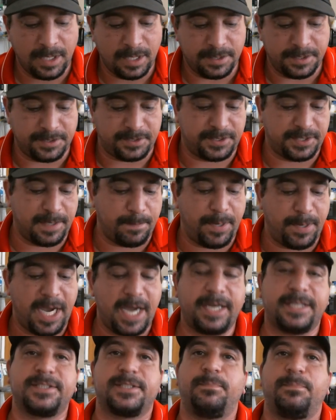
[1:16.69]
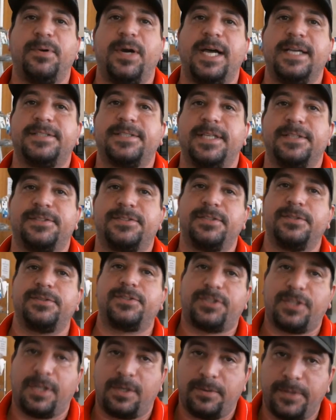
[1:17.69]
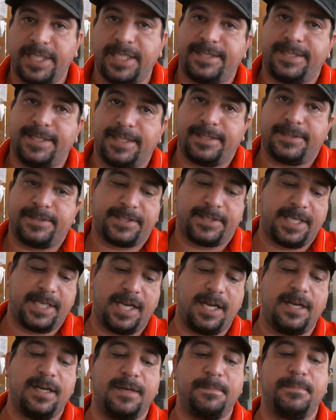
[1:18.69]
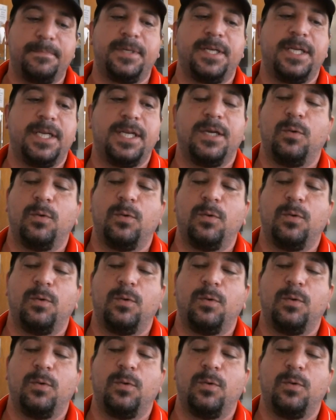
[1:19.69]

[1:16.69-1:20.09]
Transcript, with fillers: This is a boxed processor, so it does come